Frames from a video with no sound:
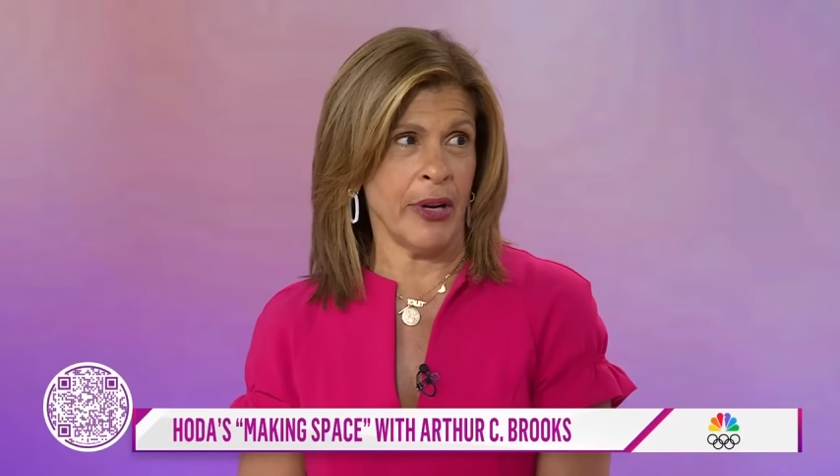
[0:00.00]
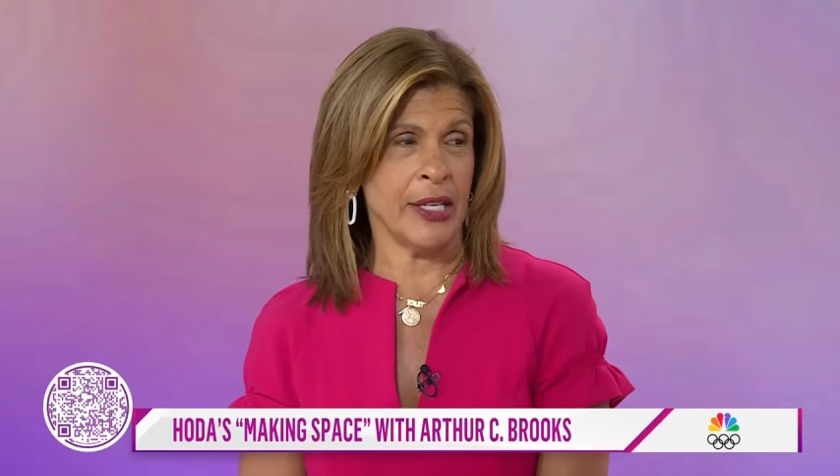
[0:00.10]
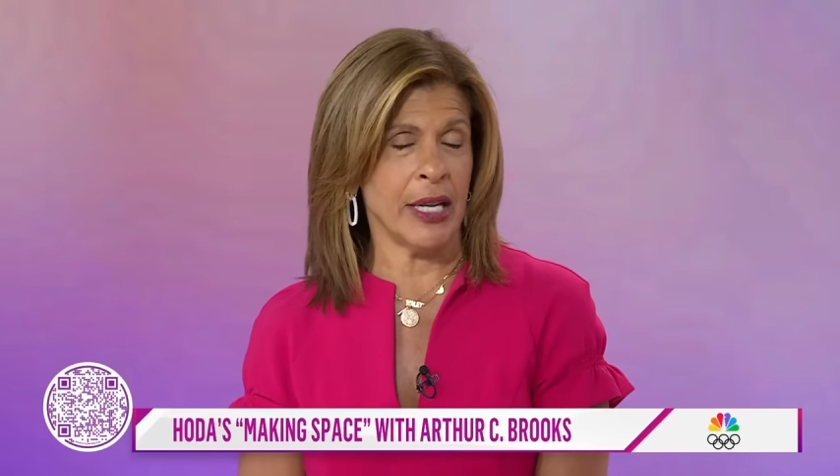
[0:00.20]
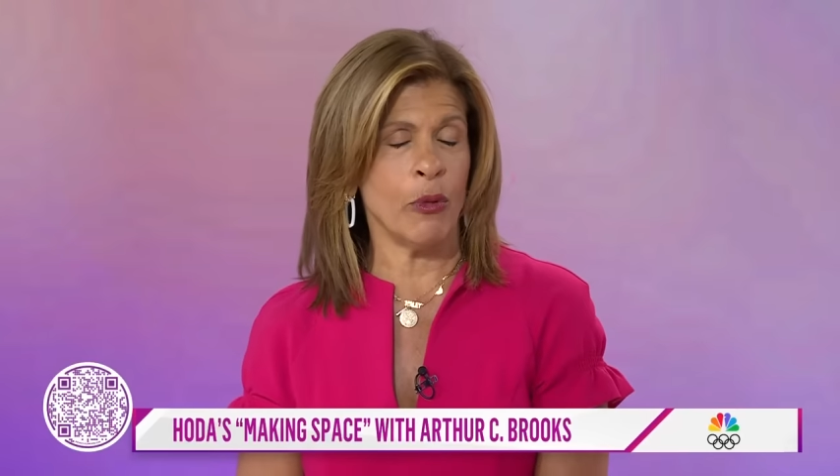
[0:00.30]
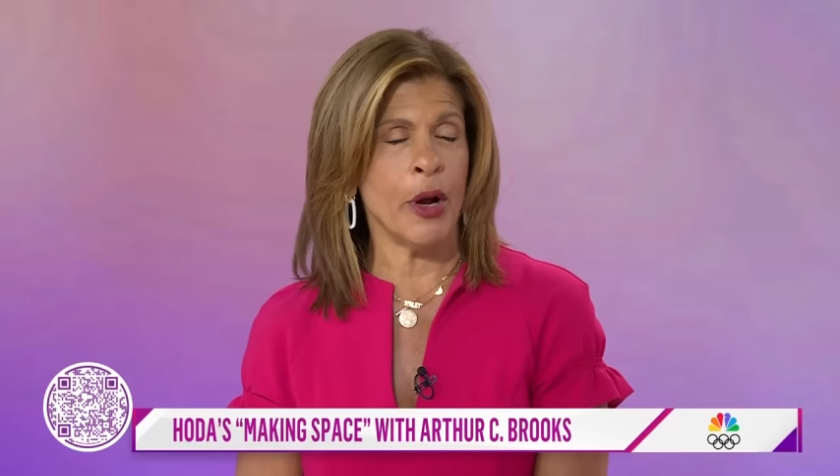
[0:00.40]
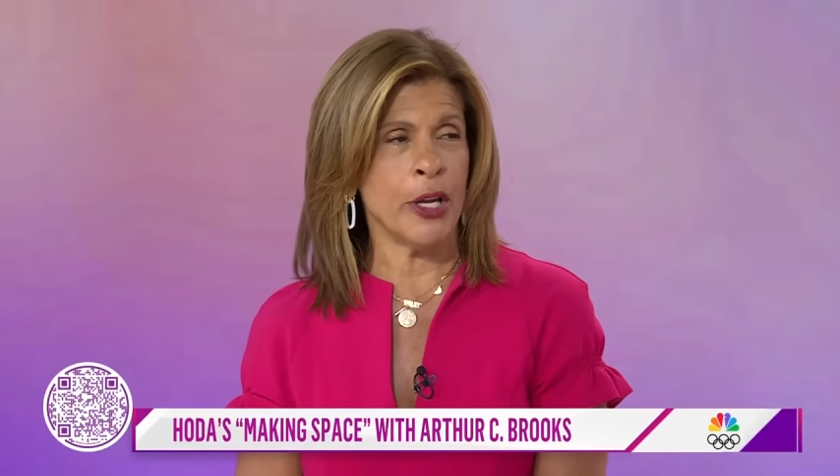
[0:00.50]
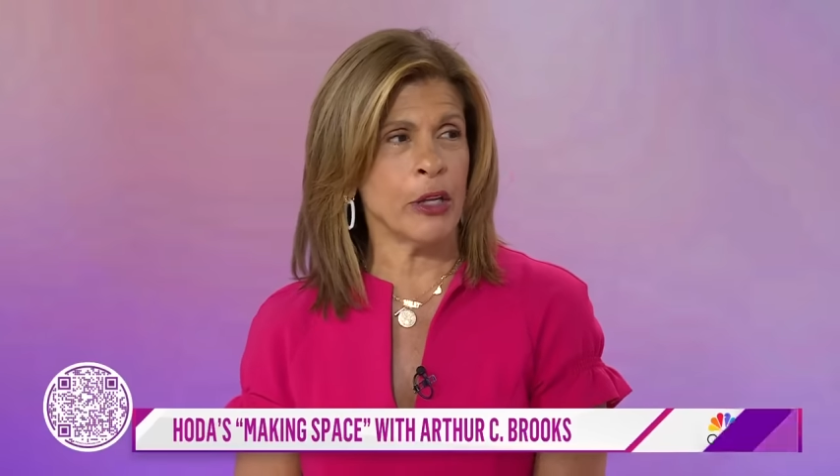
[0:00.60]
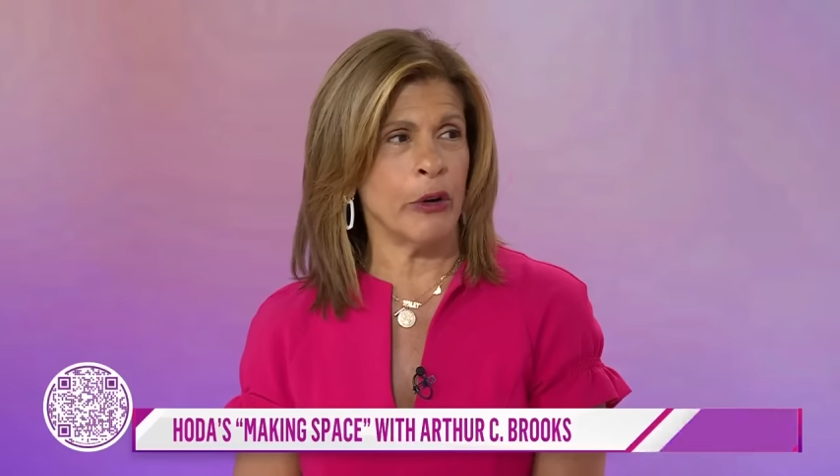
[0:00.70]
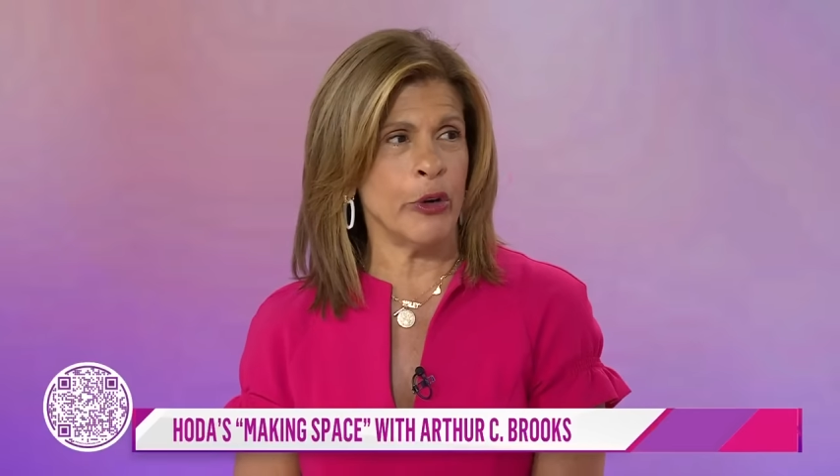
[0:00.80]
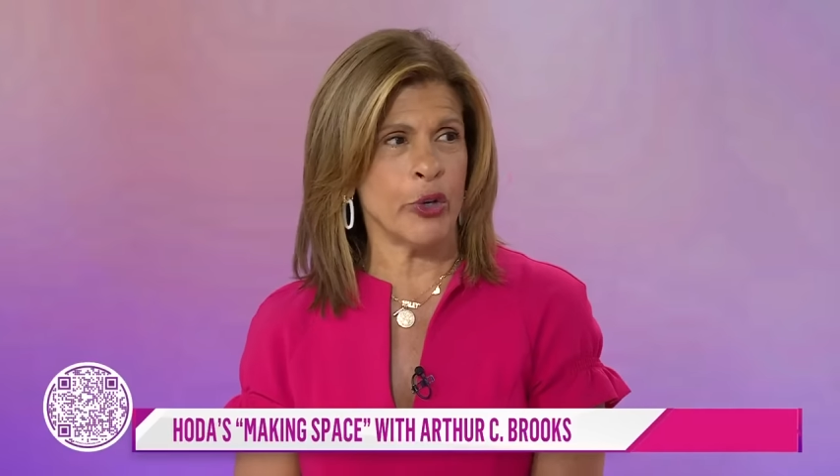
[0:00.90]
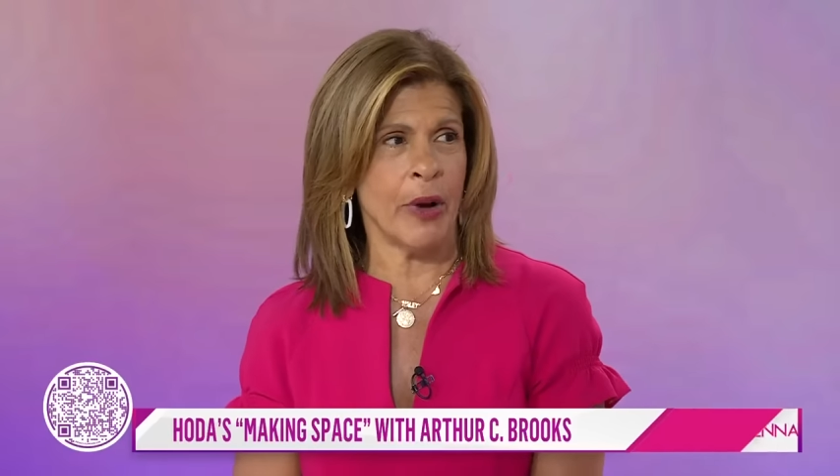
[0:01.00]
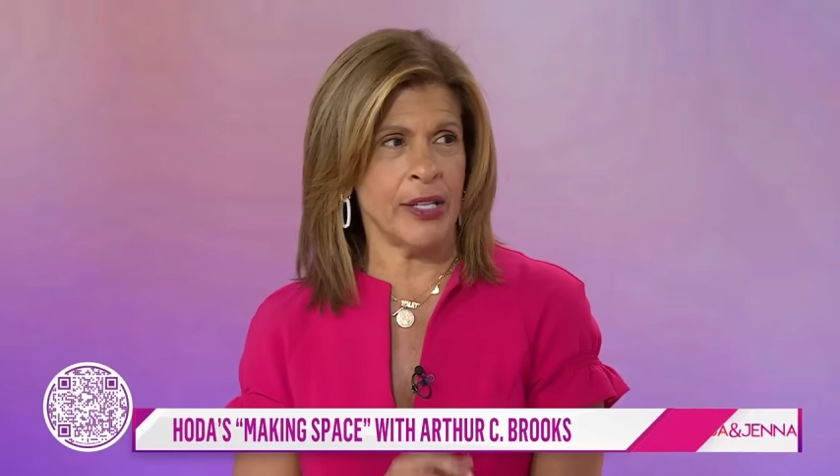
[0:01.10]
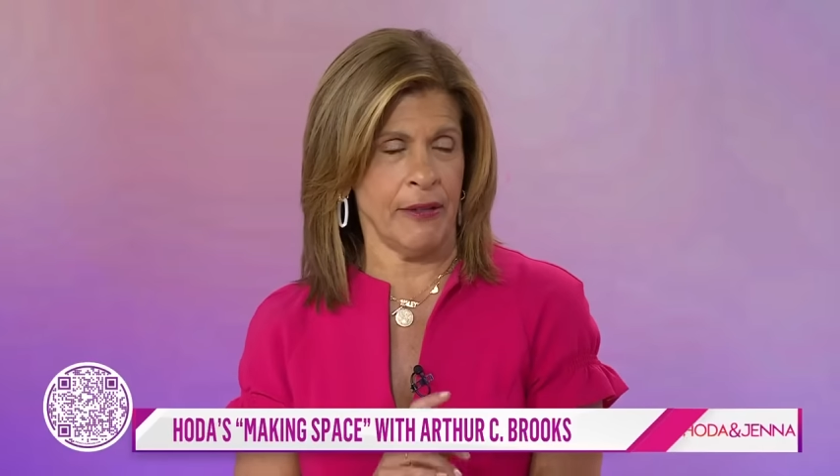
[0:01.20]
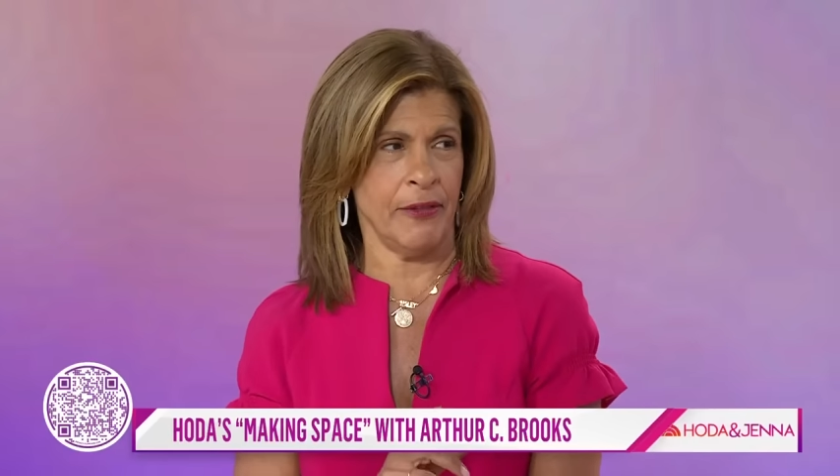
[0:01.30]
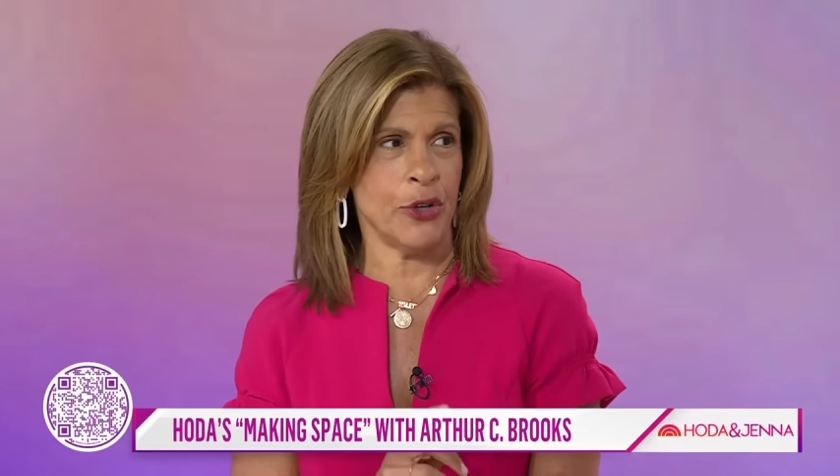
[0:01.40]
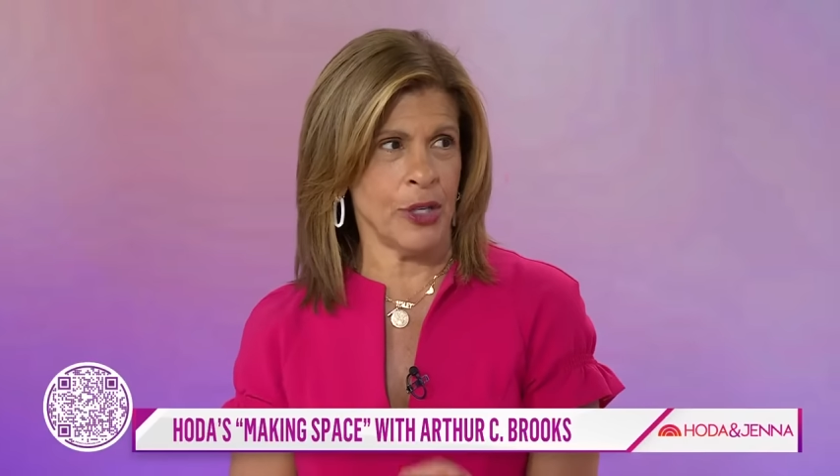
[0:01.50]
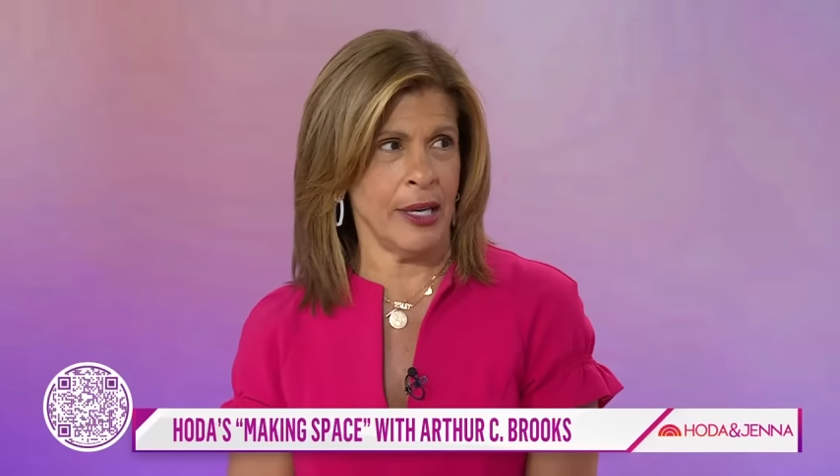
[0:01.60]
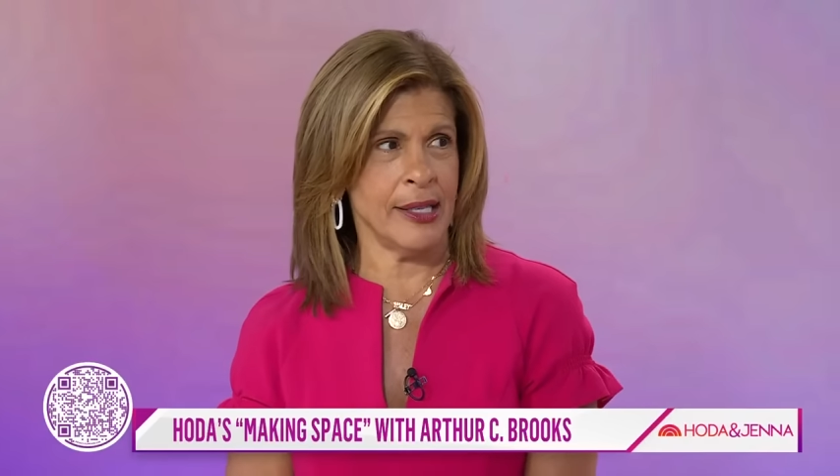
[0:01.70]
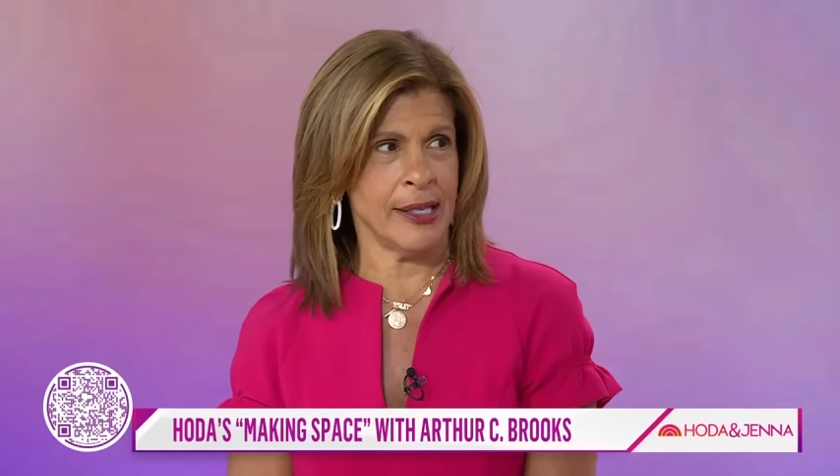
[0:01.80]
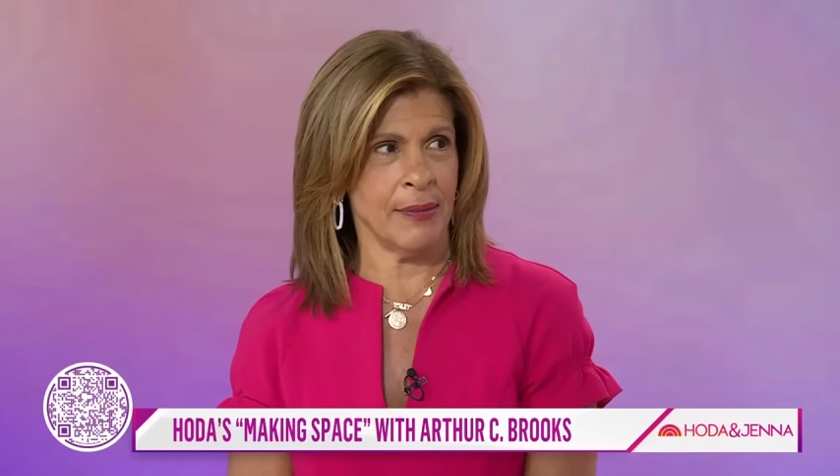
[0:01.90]
And he said, I want you to close your eyes and
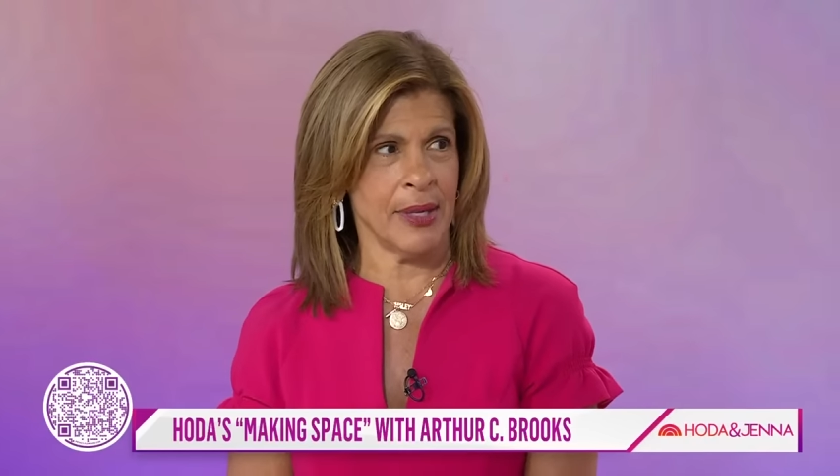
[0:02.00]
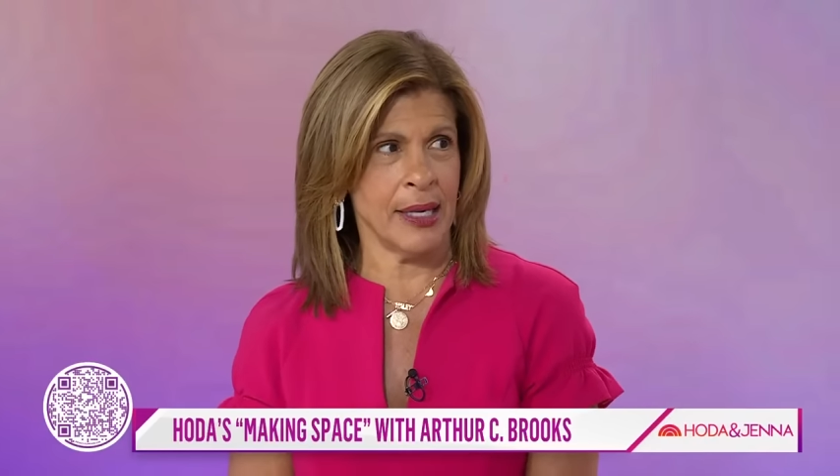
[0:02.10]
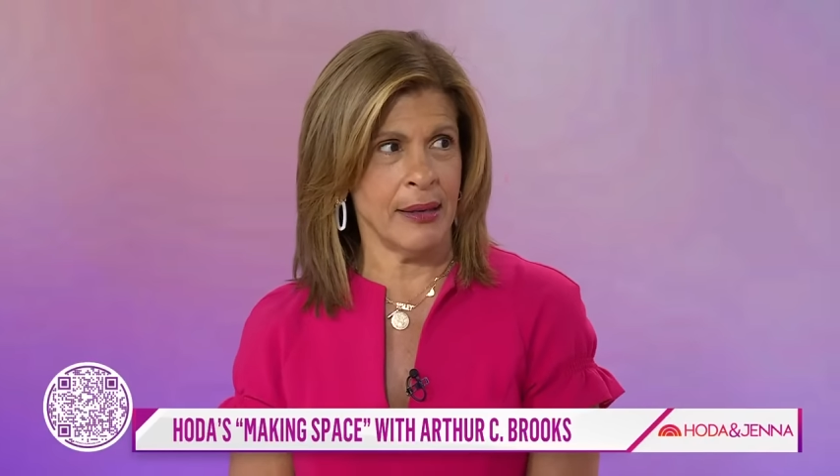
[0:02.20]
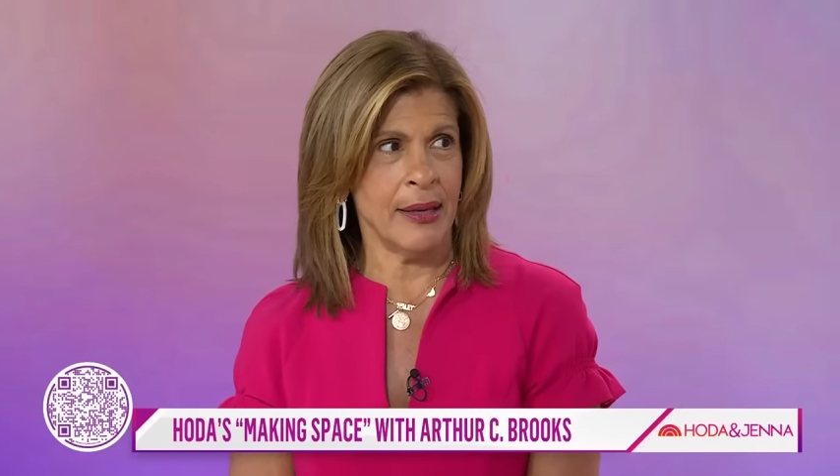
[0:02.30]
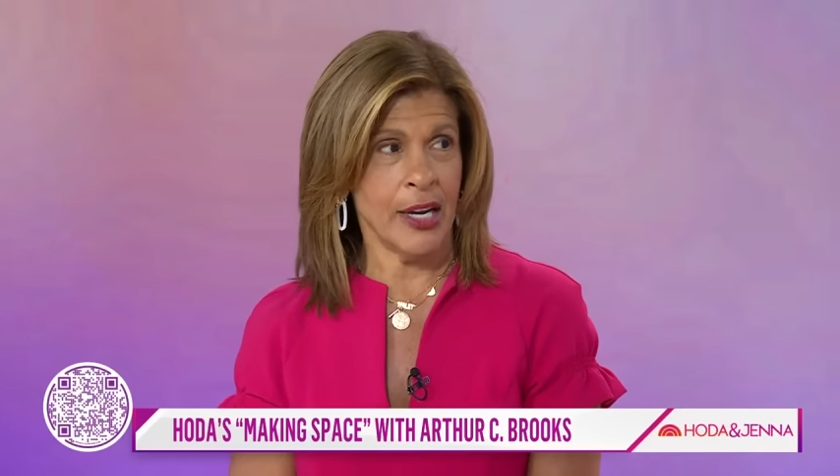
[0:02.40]
visualize something